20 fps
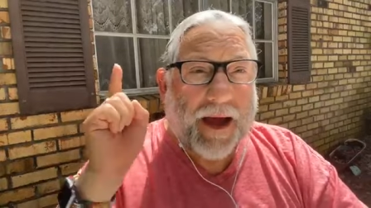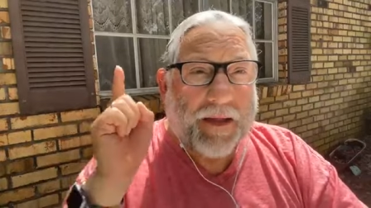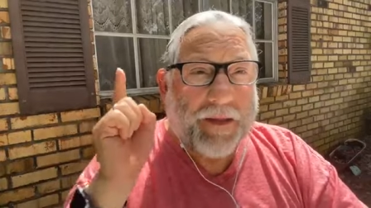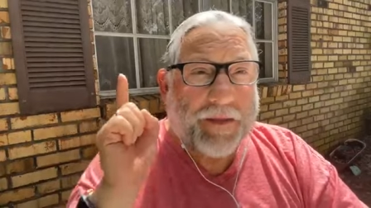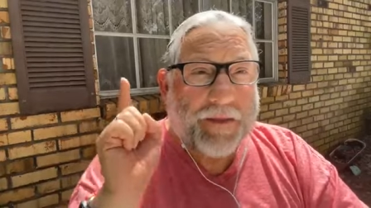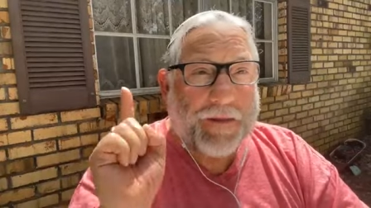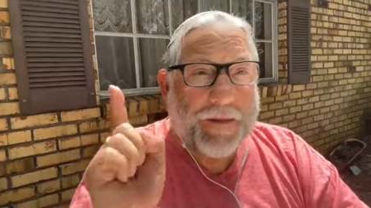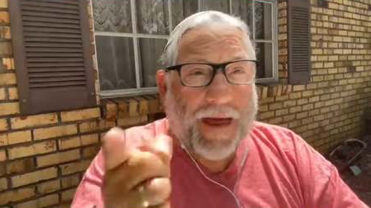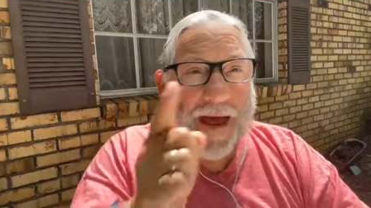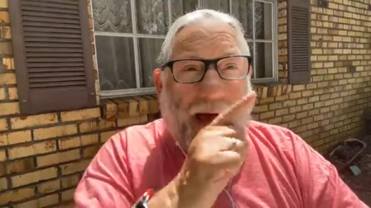
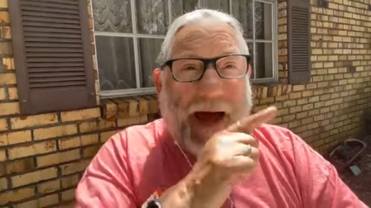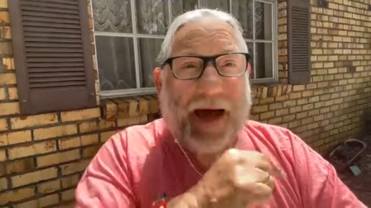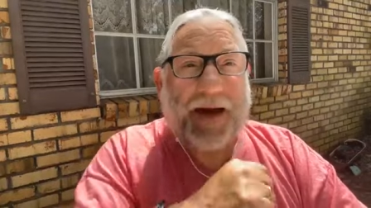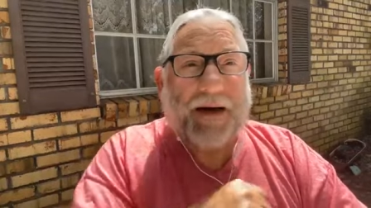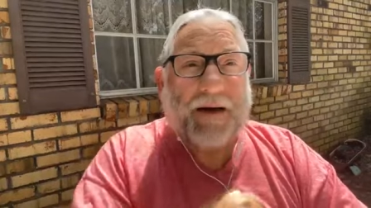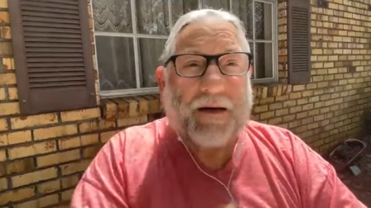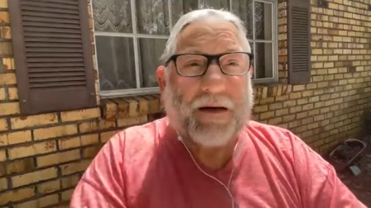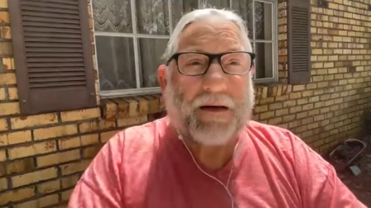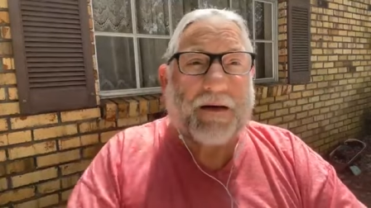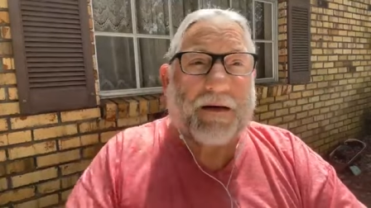And
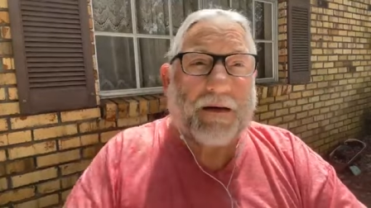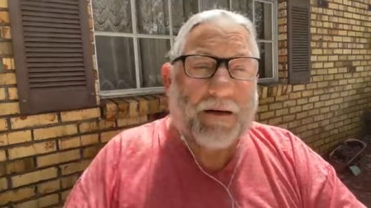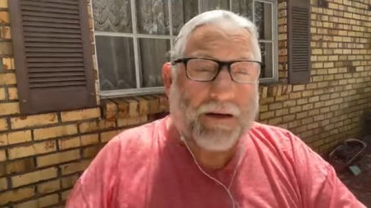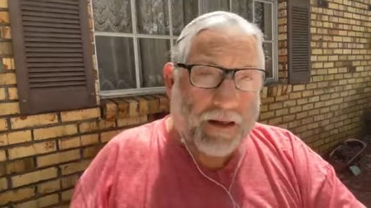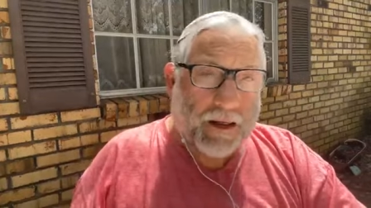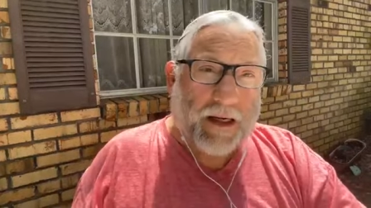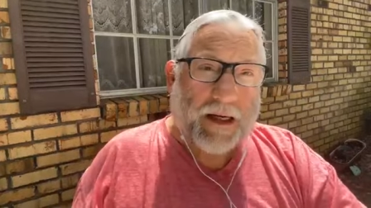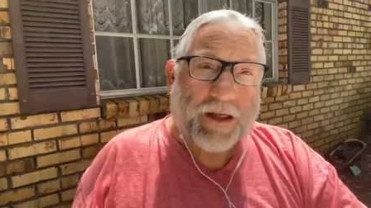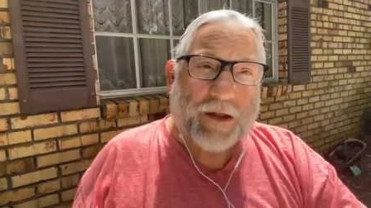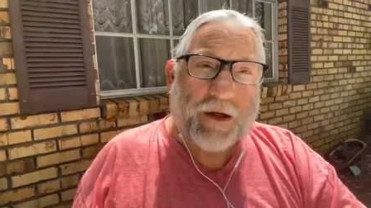that
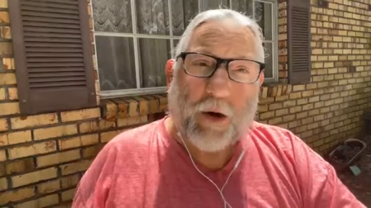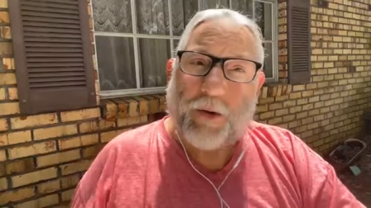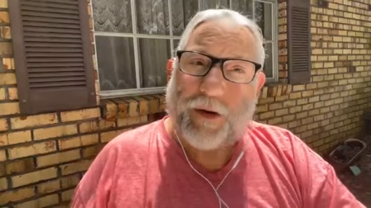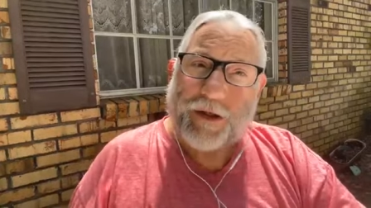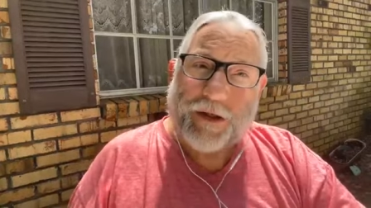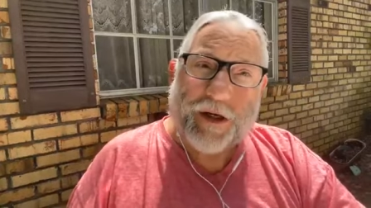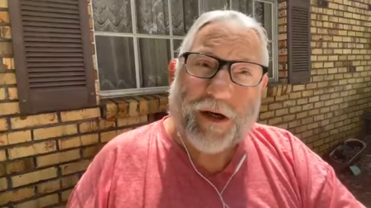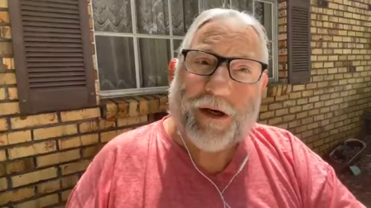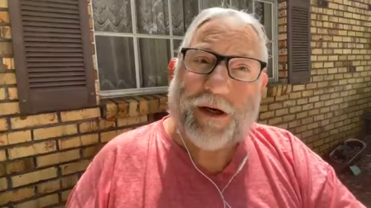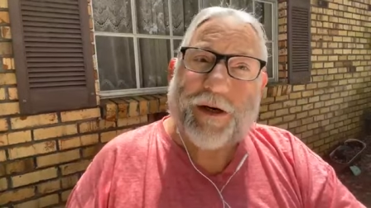is
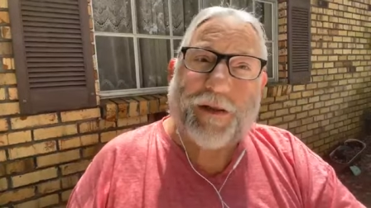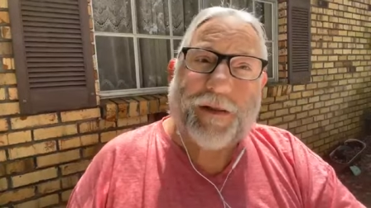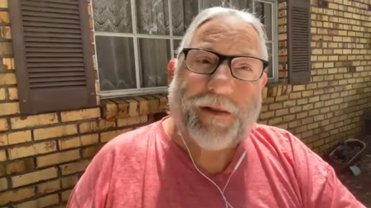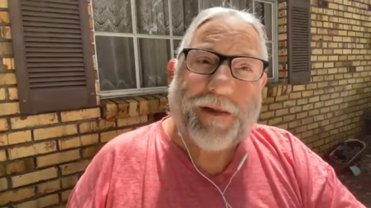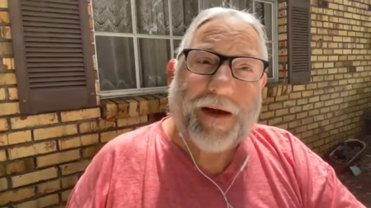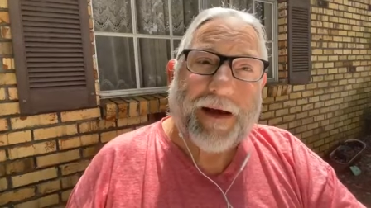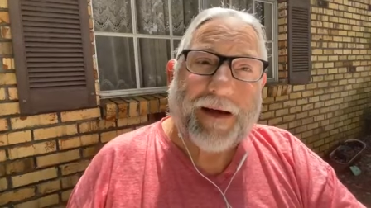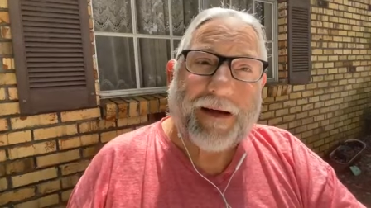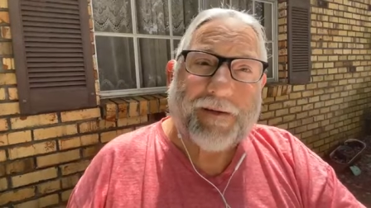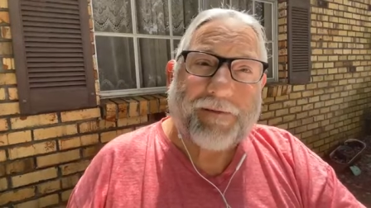always a
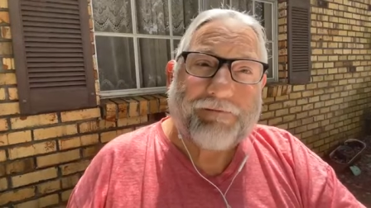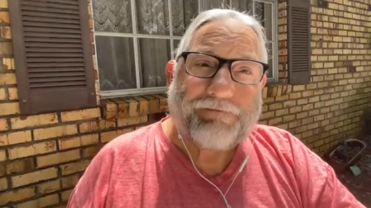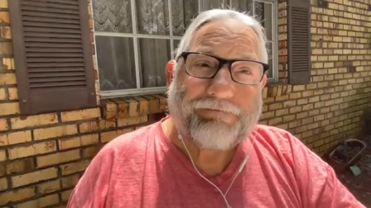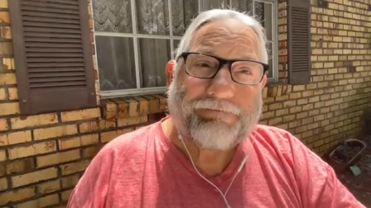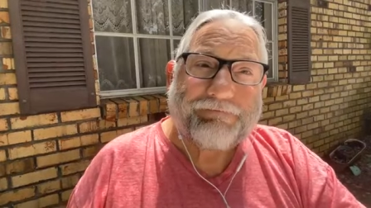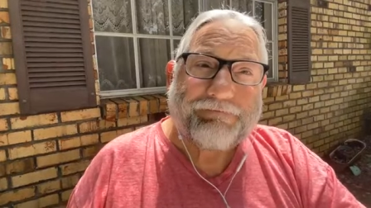good thing.